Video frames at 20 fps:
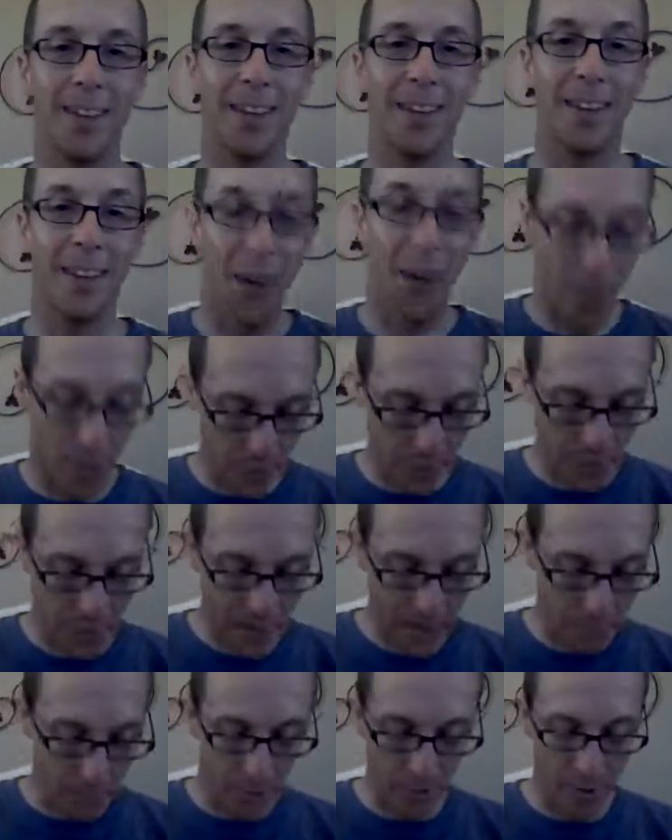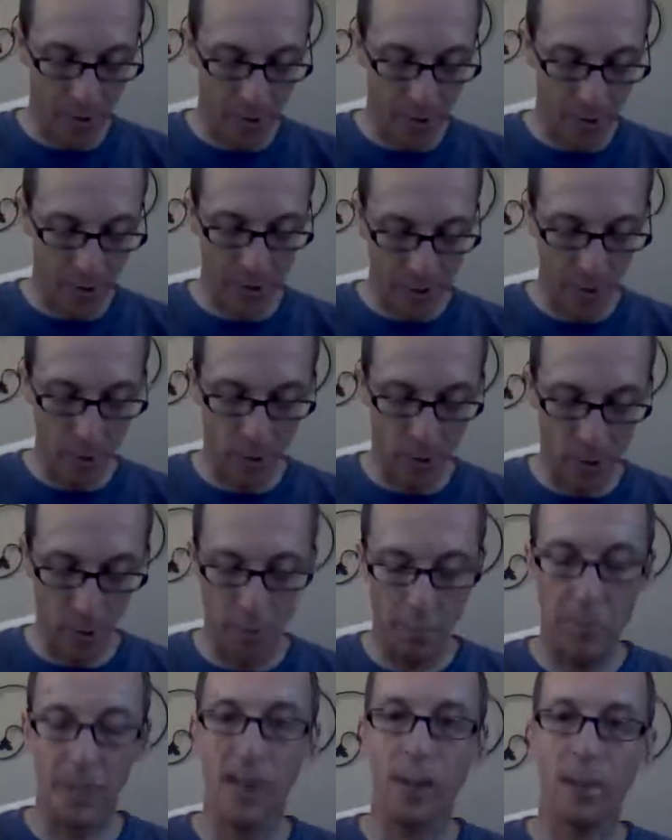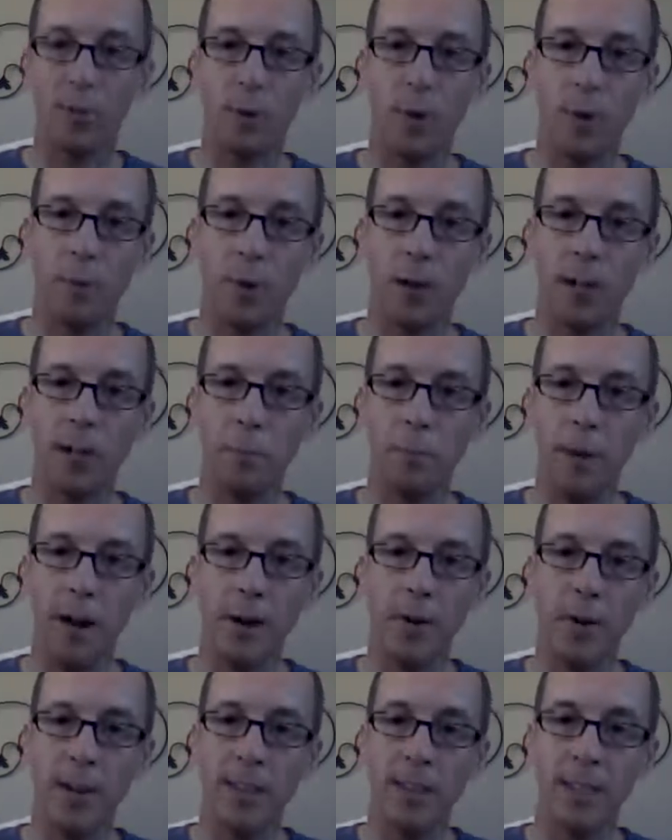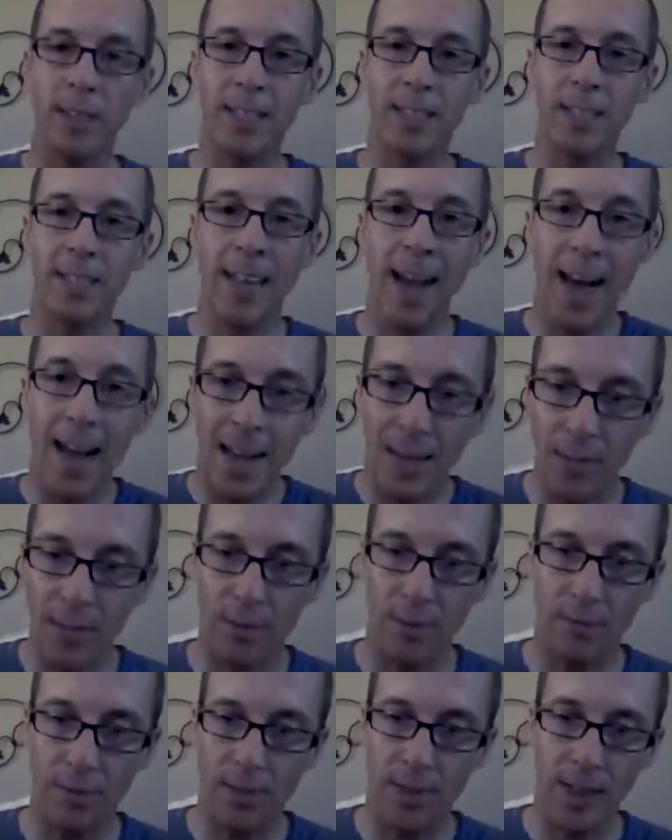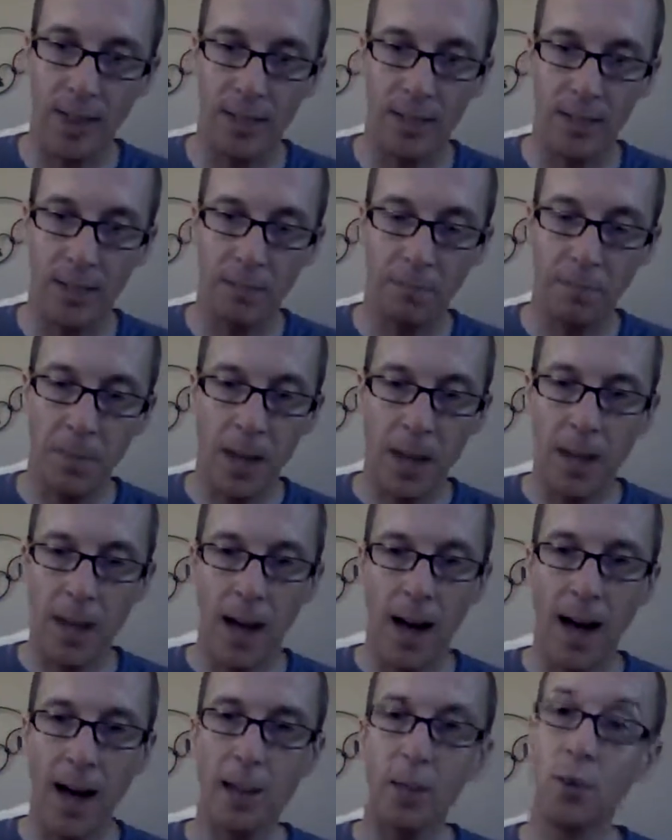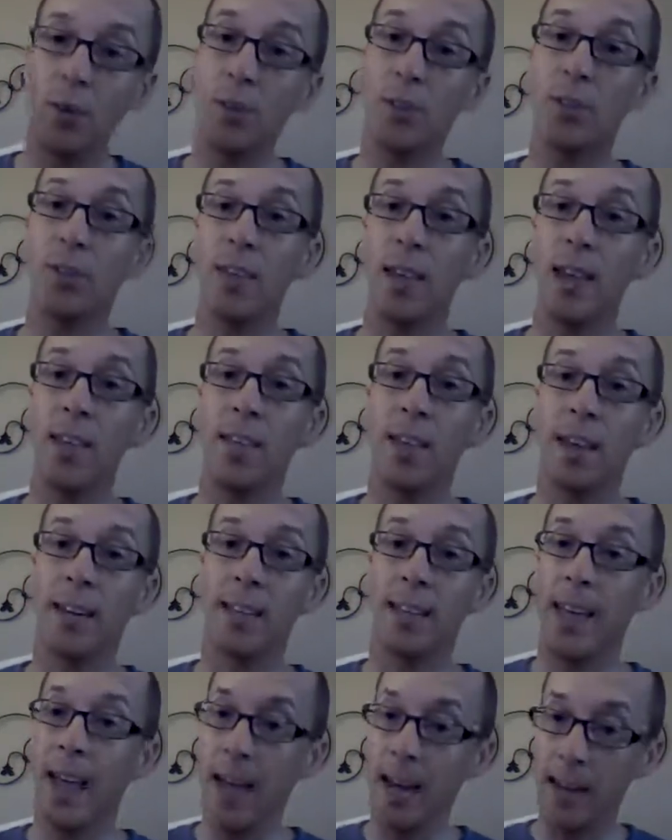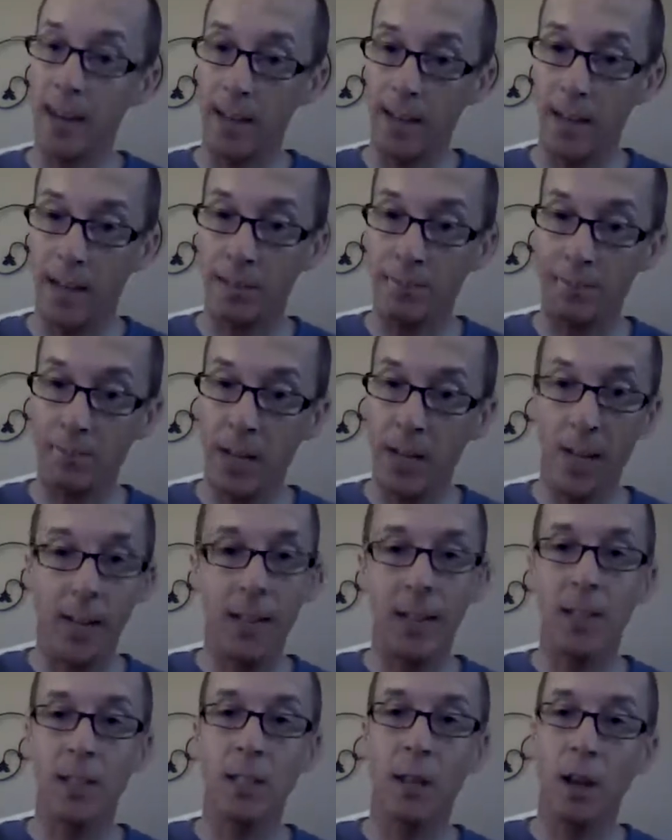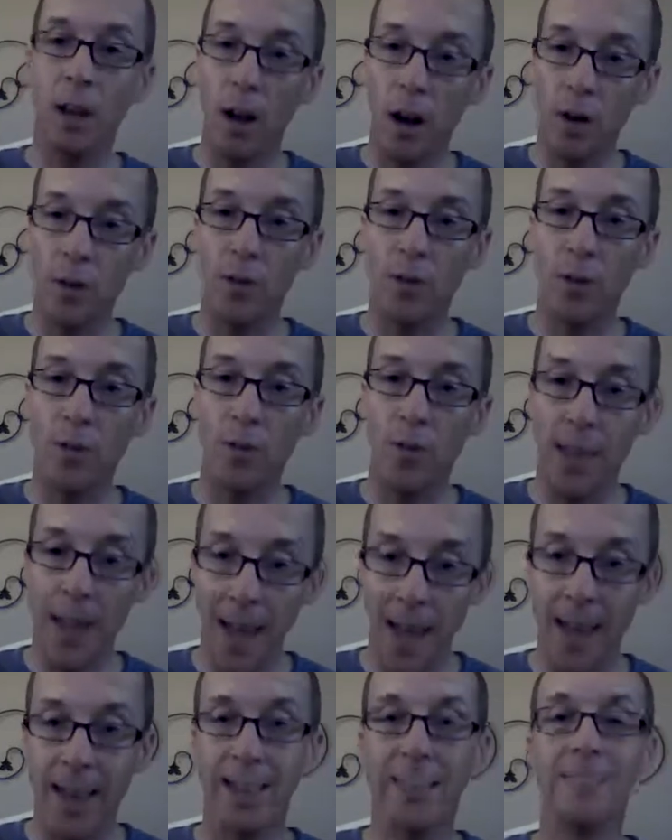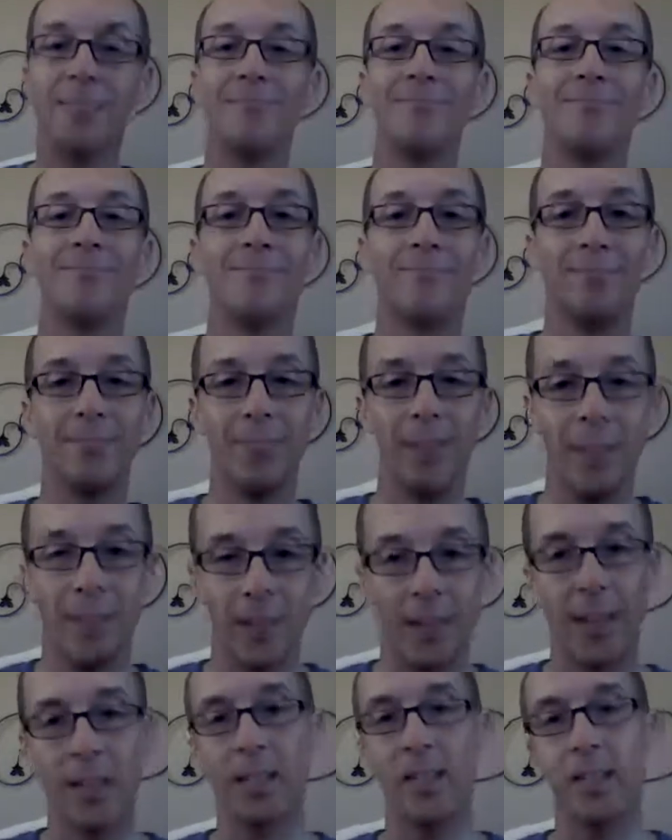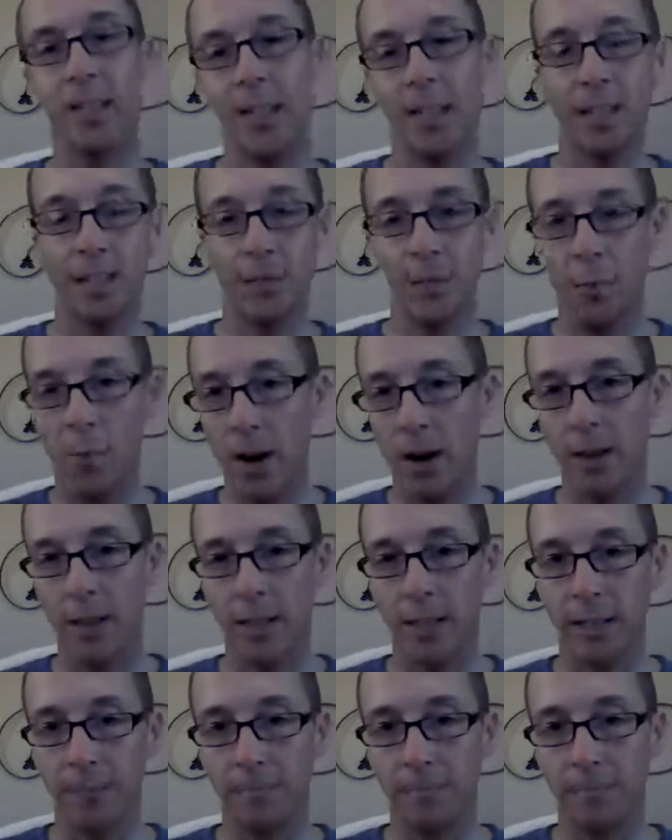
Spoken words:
Another example very similar would be if we were comparing the size of things. I could say that Canada is larger than the United States of America.